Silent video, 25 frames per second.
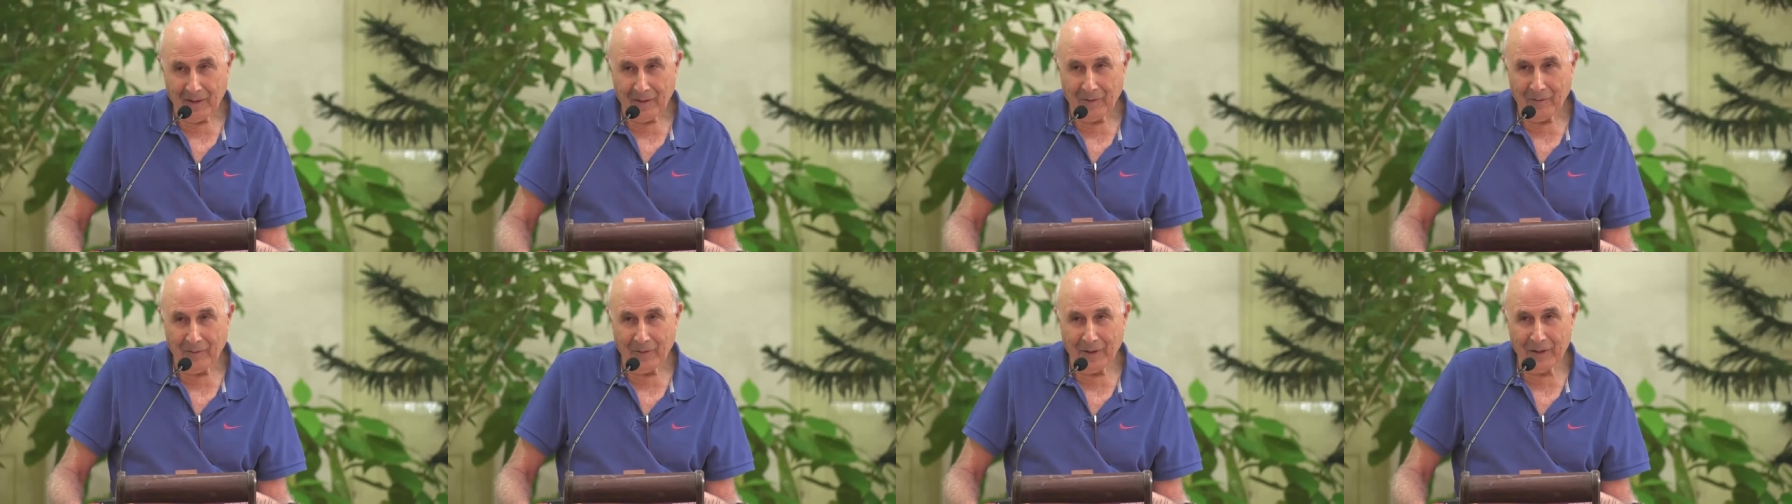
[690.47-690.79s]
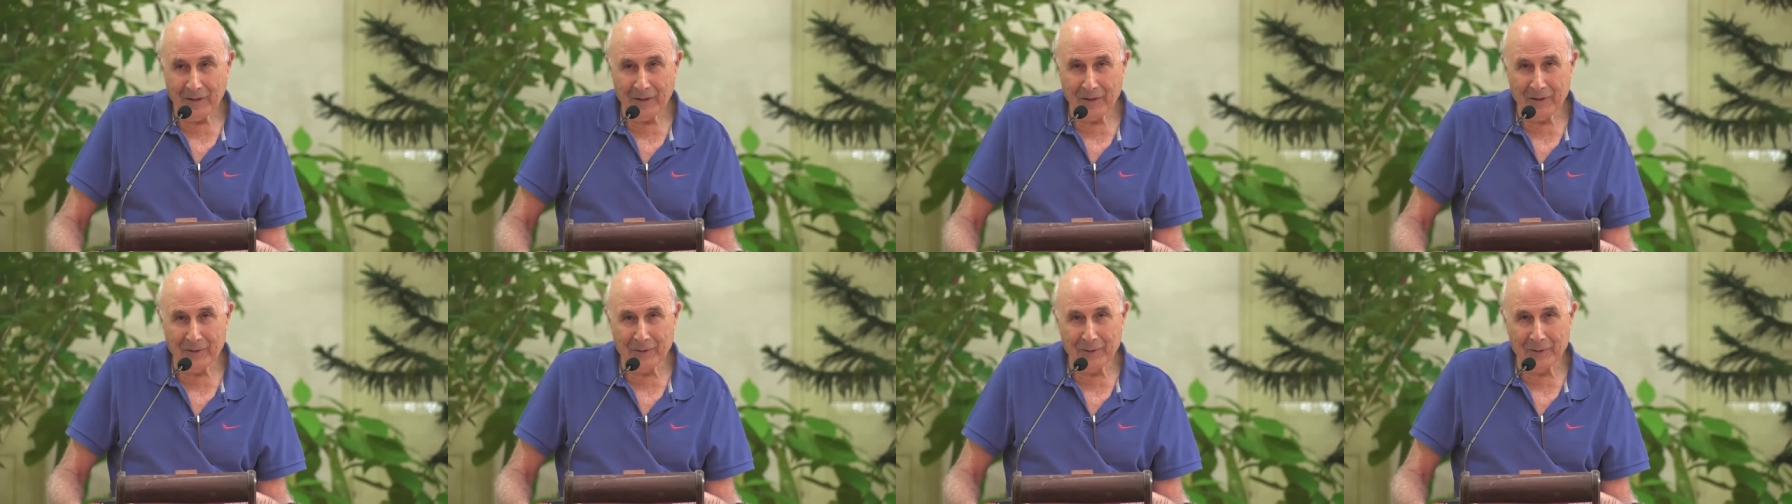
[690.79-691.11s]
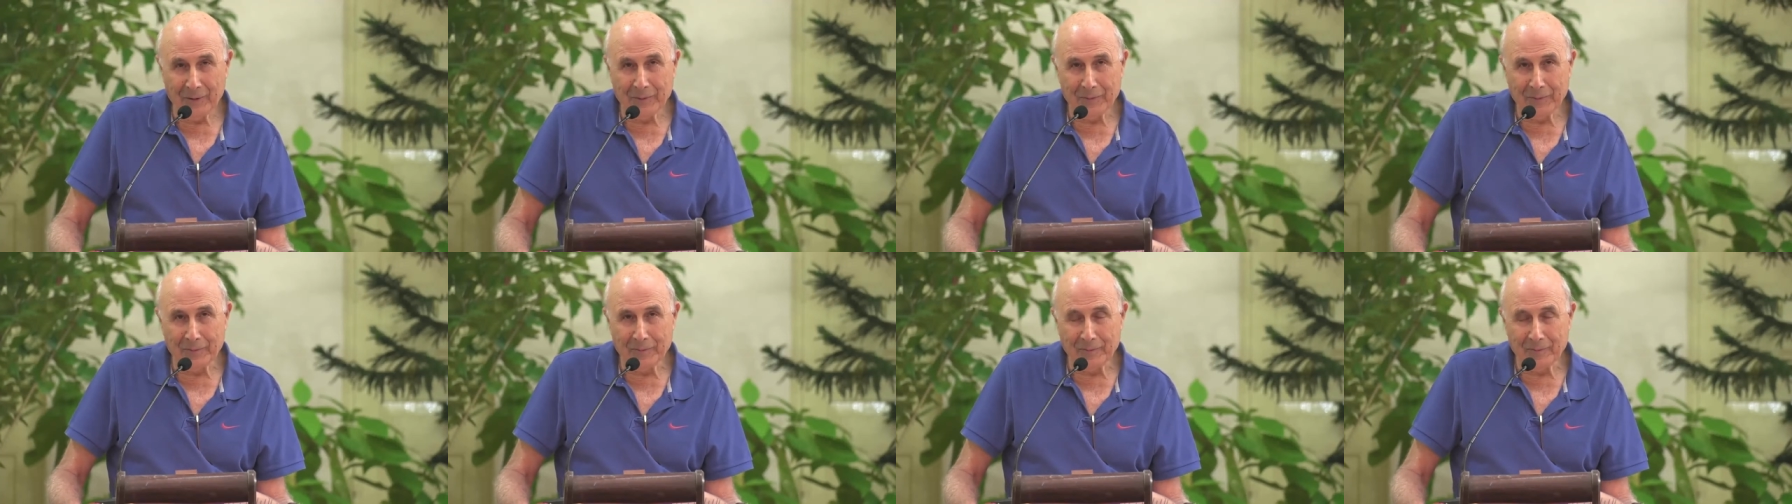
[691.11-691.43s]
When
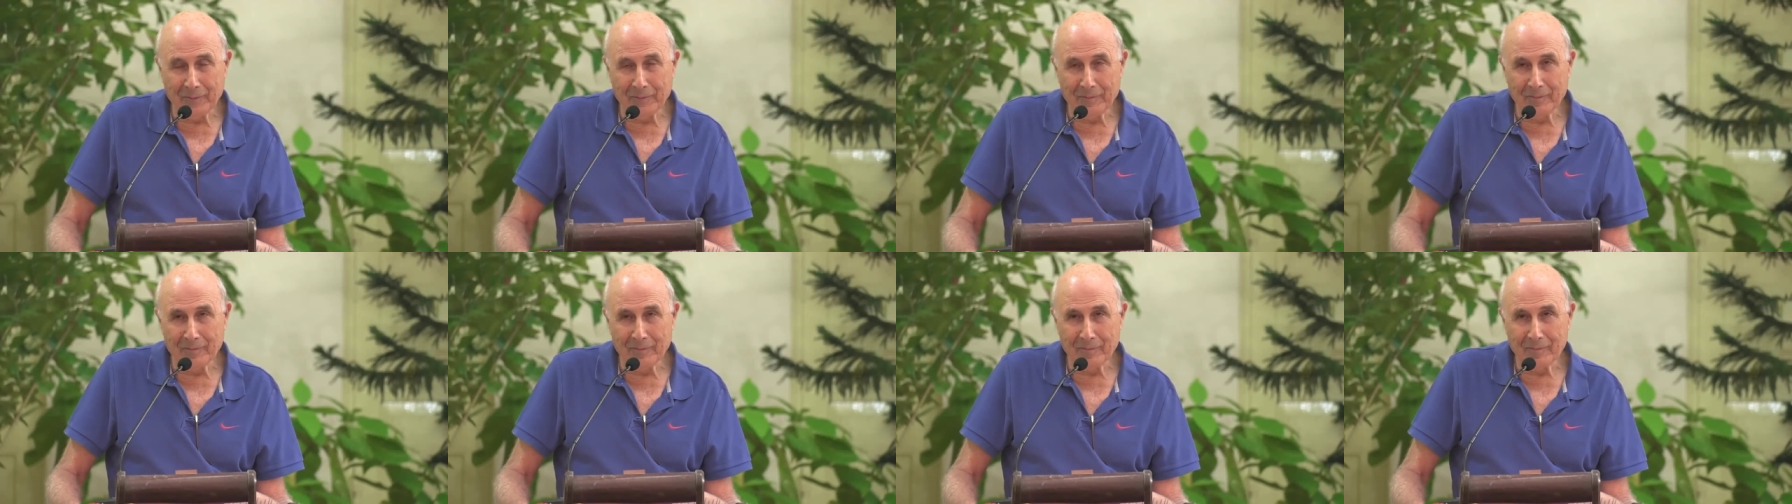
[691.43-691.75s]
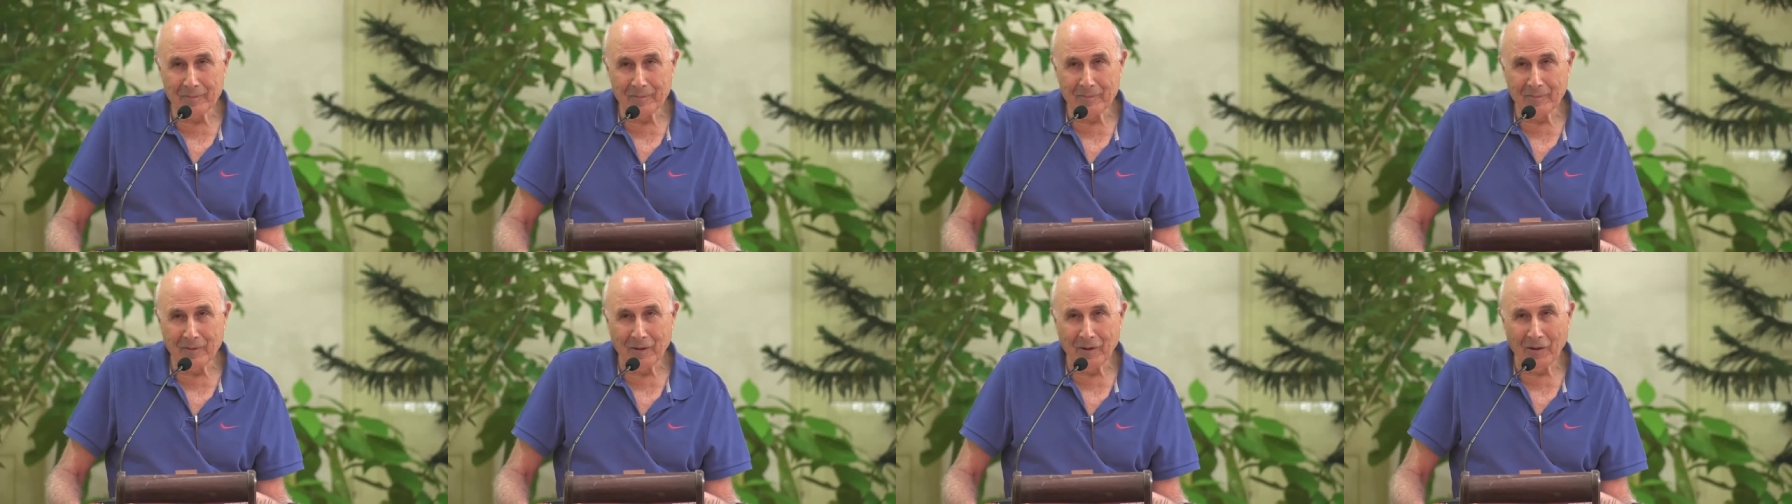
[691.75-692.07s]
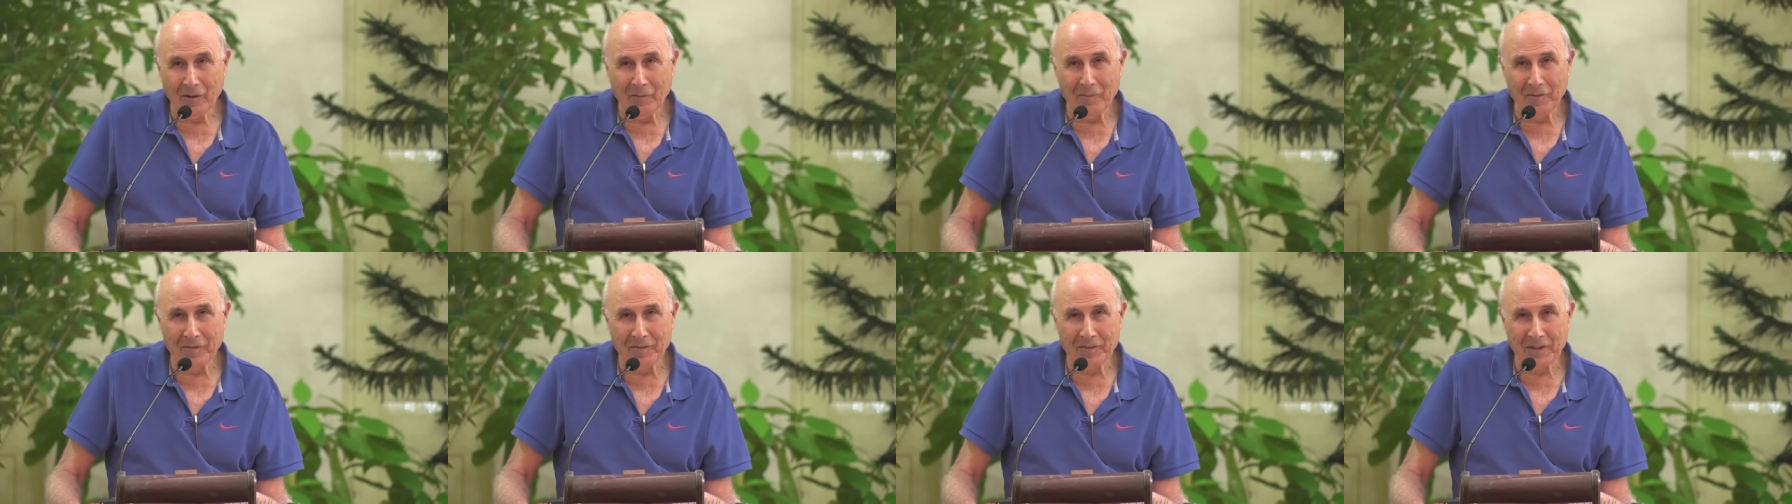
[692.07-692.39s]
you
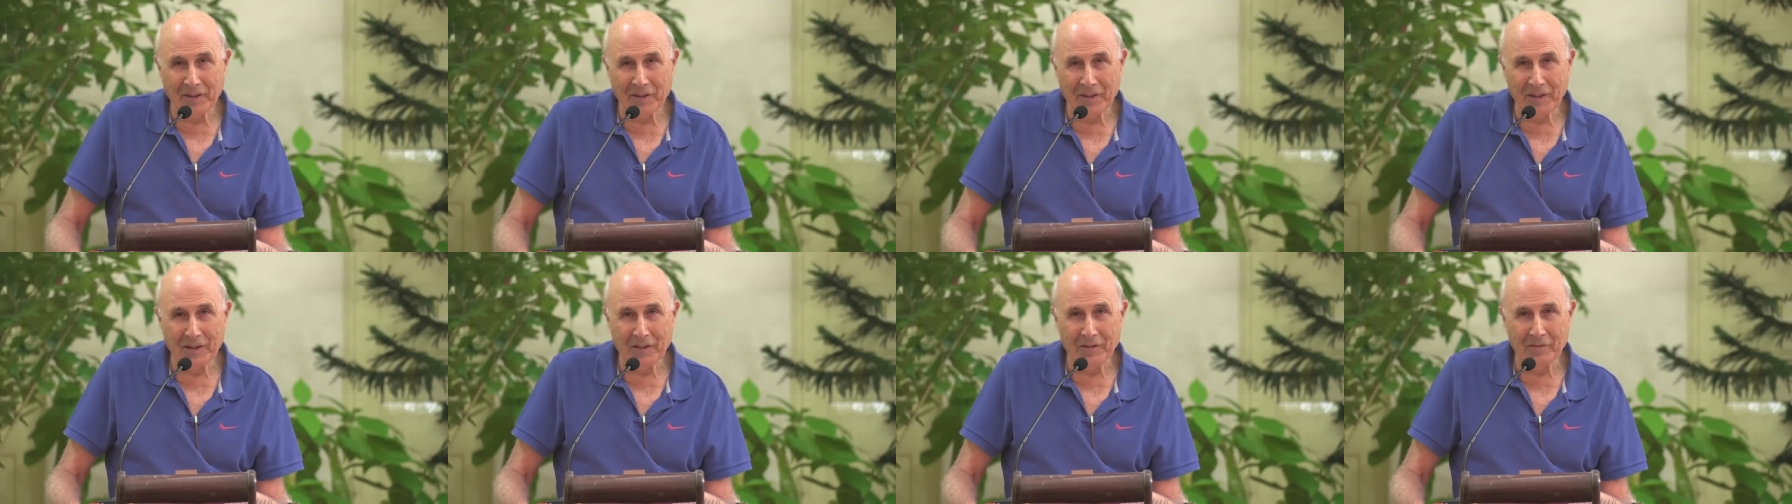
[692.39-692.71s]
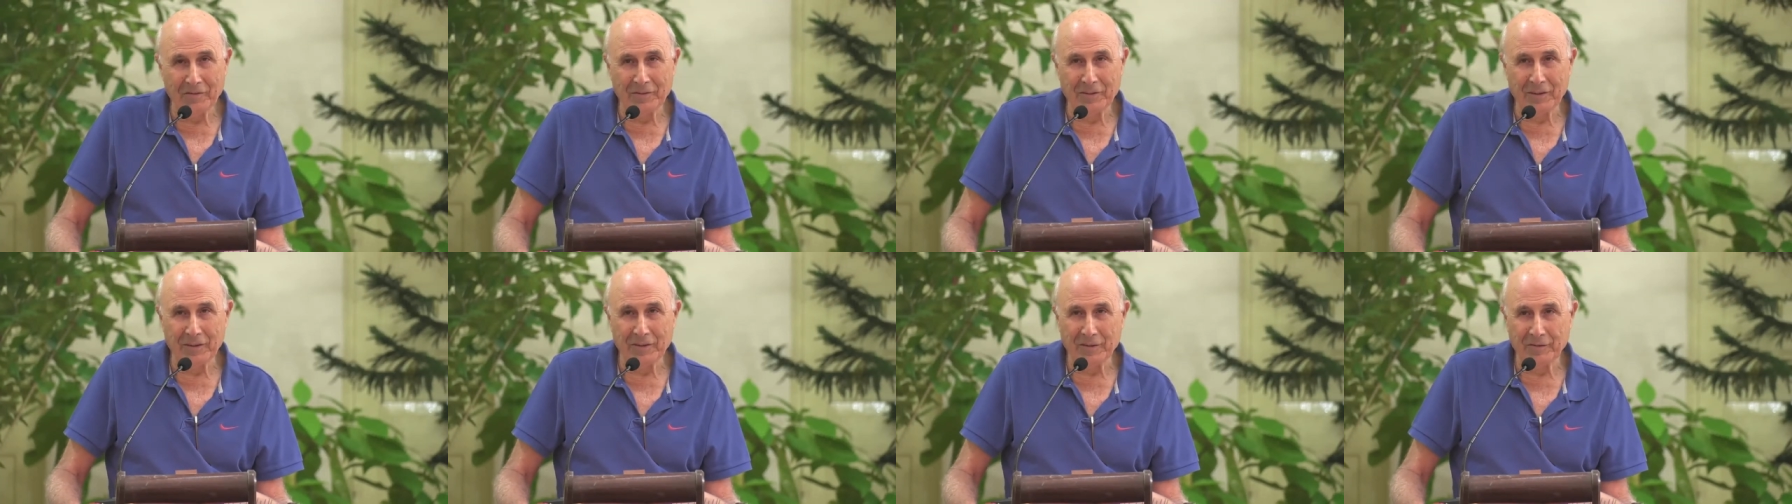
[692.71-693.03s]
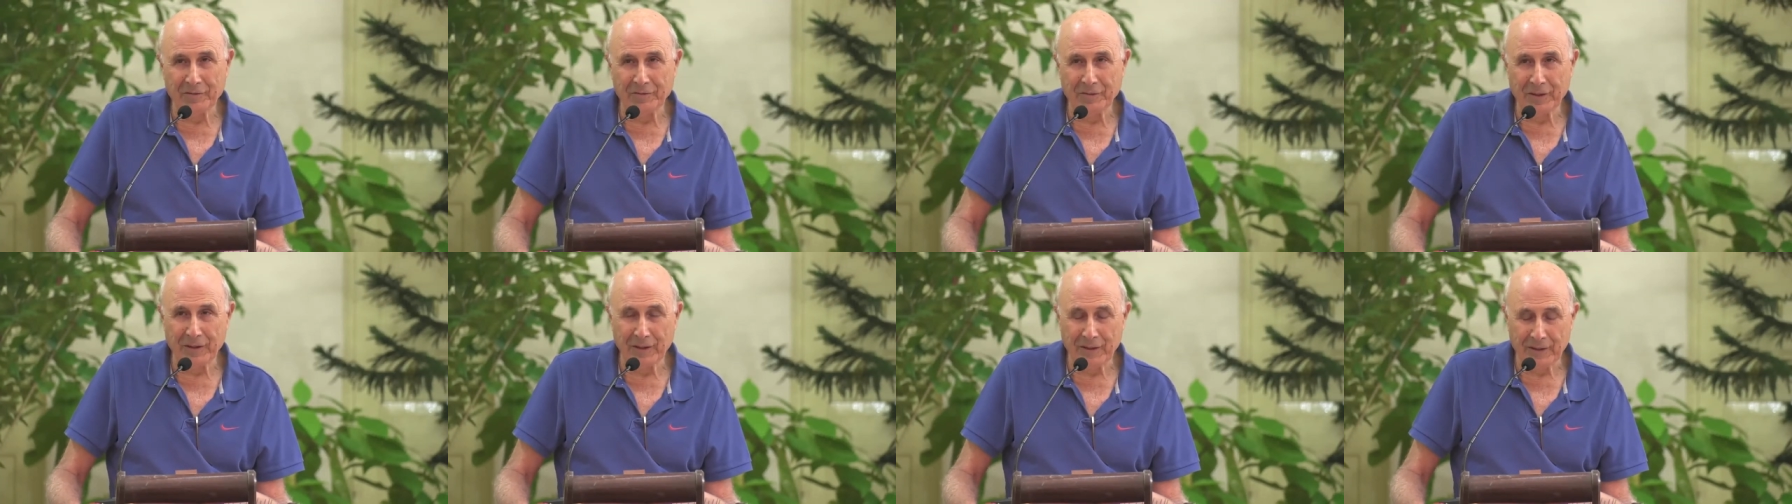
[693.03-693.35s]
observe this
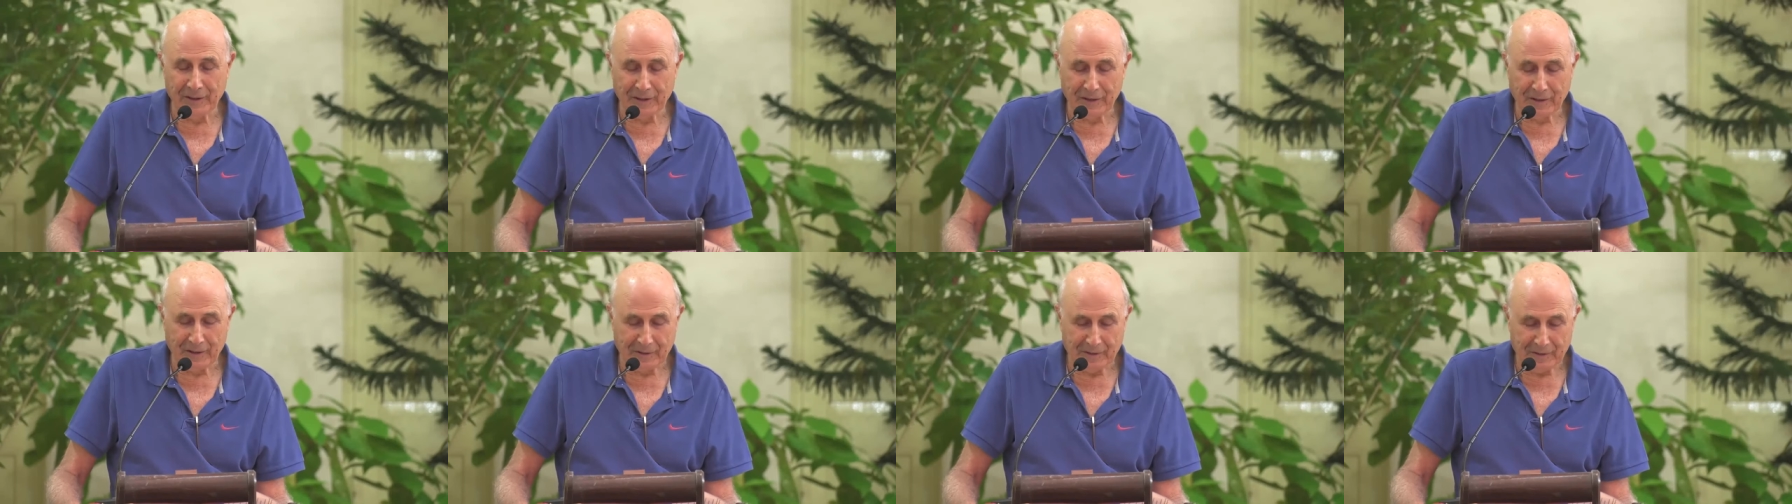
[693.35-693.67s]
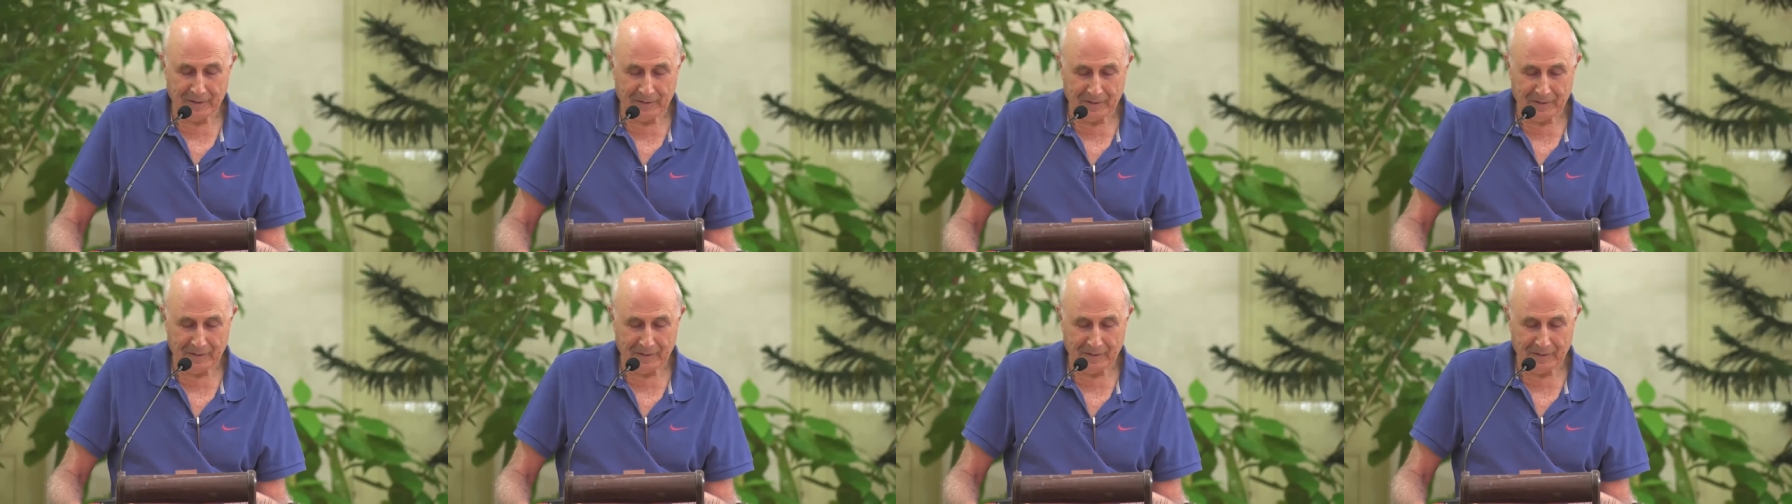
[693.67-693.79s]
feeling